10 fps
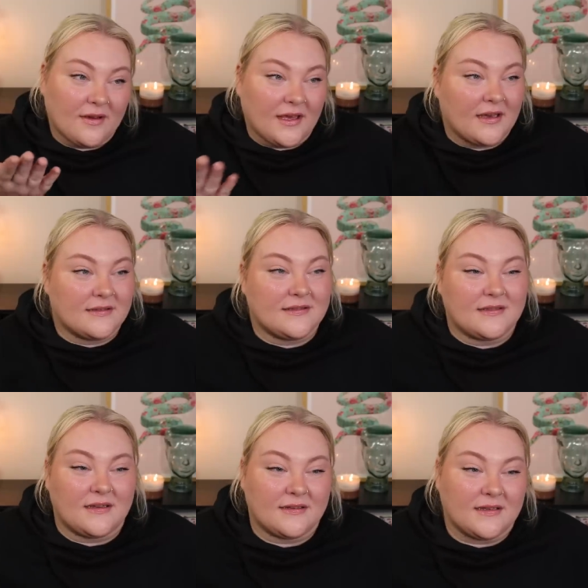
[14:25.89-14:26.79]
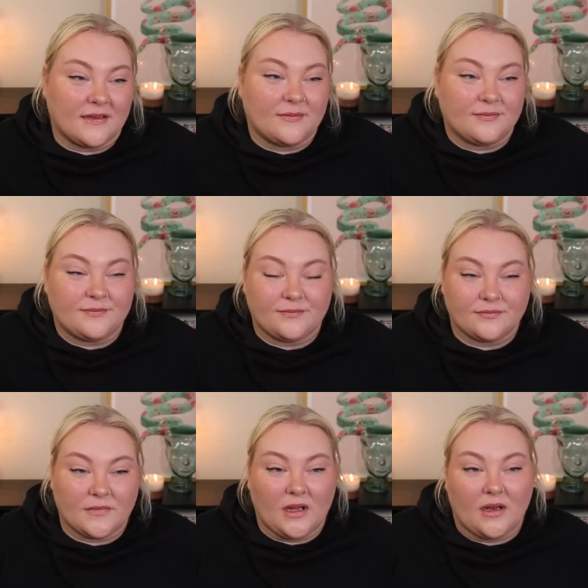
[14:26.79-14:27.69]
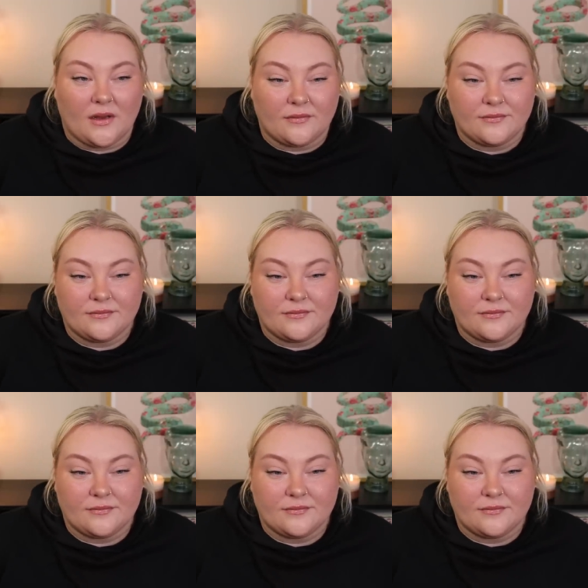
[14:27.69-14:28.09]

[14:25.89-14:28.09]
I guess. And, um, you know,